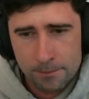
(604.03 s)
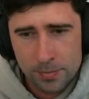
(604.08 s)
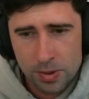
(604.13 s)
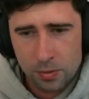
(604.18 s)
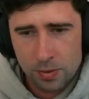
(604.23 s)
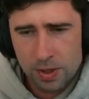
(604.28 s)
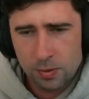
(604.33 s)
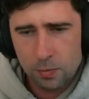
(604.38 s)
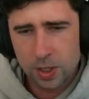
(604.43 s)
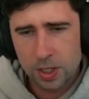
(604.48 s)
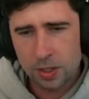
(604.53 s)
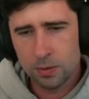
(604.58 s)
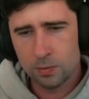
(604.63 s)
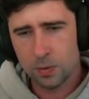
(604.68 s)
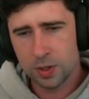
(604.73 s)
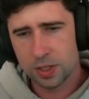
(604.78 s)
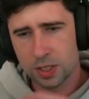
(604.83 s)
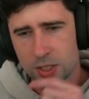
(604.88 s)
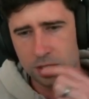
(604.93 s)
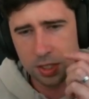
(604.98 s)
Do we win
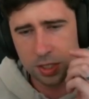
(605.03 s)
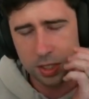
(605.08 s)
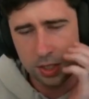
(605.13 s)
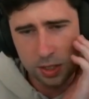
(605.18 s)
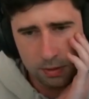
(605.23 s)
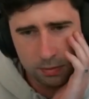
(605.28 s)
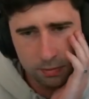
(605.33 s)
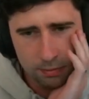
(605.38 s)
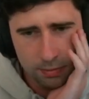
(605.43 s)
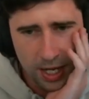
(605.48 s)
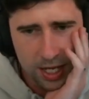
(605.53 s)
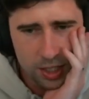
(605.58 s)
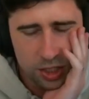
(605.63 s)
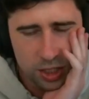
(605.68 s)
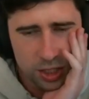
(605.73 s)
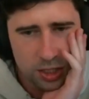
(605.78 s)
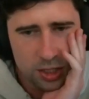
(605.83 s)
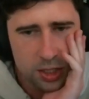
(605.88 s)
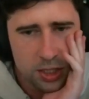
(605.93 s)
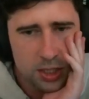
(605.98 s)
with just
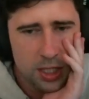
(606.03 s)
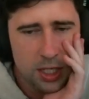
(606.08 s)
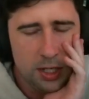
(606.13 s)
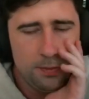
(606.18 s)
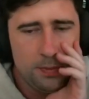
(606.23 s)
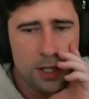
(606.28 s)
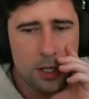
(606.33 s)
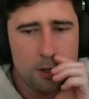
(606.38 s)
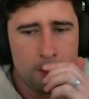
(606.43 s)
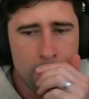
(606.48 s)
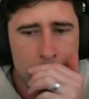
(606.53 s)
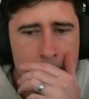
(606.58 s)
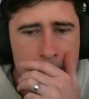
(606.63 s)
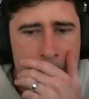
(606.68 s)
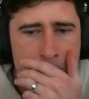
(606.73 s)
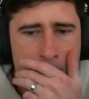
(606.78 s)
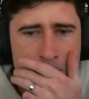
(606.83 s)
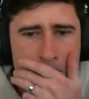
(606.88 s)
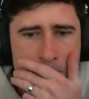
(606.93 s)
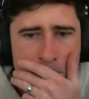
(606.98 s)
Magik skip here?
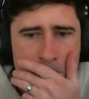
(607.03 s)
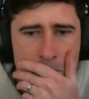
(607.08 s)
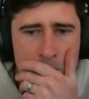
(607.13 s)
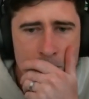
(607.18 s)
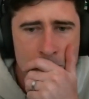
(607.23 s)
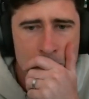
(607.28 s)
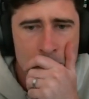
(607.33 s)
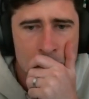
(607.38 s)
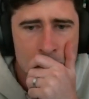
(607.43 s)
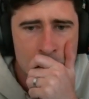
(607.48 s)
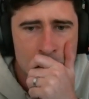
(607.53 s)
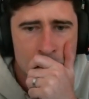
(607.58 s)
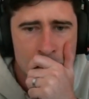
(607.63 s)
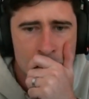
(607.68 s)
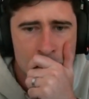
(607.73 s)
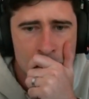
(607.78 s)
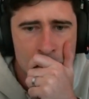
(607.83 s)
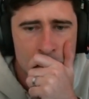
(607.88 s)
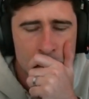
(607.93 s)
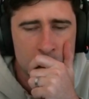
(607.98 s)

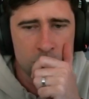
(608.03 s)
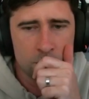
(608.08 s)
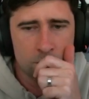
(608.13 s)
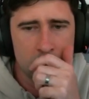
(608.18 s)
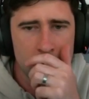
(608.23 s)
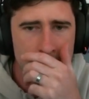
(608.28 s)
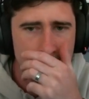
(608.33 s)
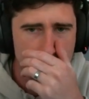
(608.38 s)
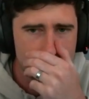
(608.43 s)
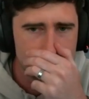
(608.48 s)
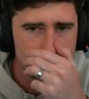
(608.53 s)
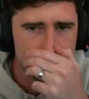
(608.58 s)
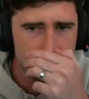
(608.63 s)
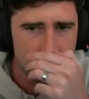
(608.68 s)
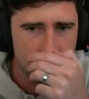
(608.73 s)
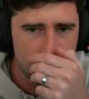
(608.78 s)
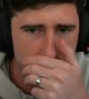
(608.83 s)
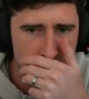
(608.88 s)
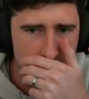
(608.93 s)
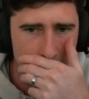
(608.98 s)
Because you could
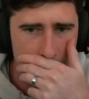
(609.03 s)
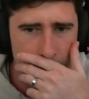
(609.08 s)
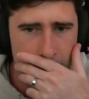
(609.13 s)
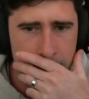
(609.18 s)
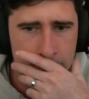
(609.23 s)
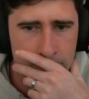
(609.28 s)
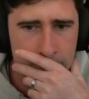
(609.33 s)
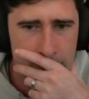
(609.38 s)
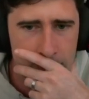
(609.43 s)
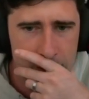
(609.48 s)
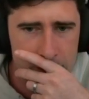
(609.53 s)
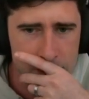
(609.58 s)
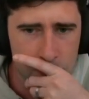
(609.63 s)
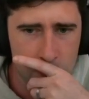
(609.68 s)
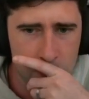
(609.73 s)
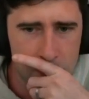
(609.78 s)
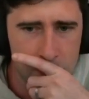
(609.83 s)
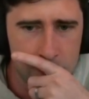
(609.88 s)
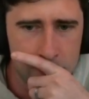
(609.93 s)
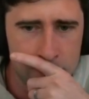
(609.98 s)
Magik here as
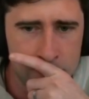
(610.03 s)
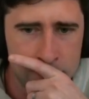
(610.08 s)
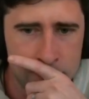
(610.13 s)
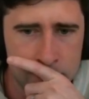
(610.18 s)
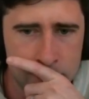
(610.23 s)
well.